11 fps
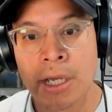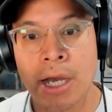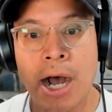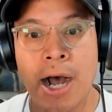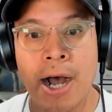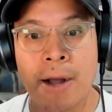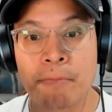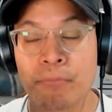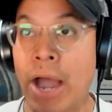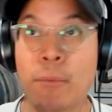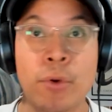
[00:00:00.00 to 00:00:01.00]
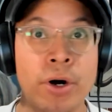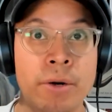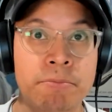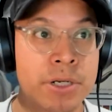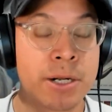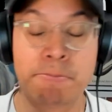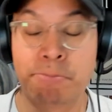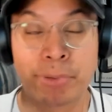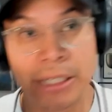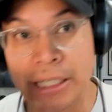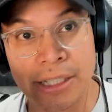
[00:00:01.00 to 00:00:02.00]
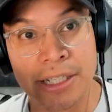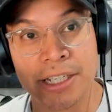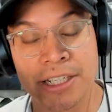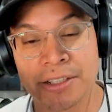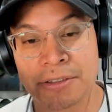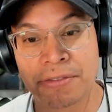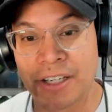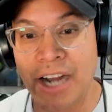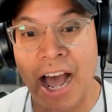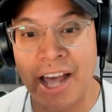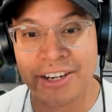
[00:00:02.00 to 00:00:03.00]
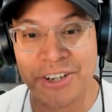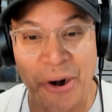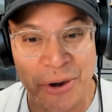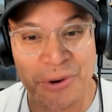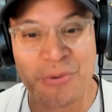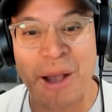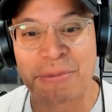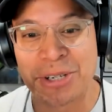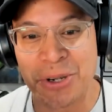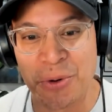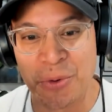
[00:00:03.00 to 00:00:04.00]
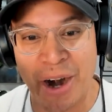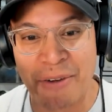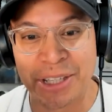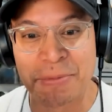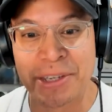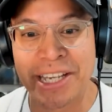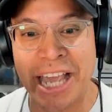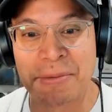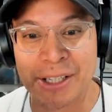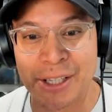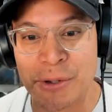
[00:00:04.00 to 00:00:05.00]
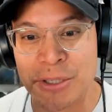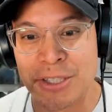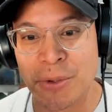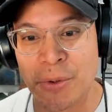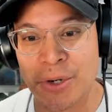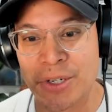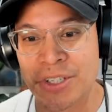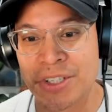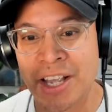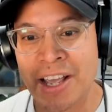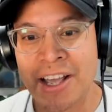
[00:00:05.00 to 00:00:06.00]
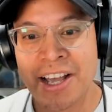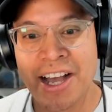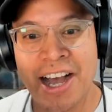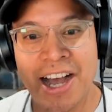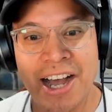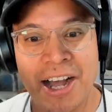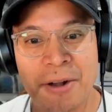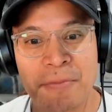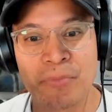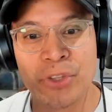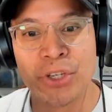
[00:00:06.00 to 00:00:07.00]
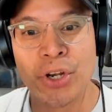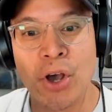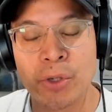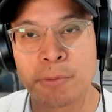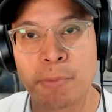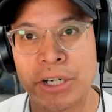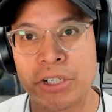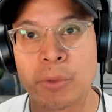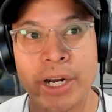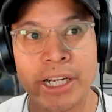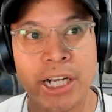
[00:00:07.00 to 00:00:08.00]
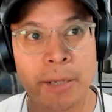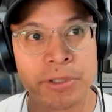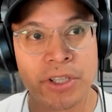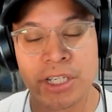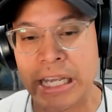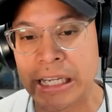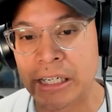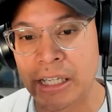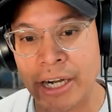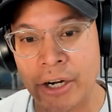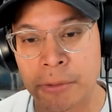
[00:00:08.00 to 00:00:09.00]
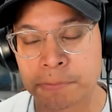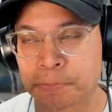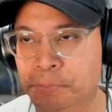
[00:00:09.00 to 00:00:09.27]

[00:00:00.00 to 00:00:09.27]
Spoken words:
that were completely forgotten during Web 2, where everything became closed source, especially when it comes to the data layer.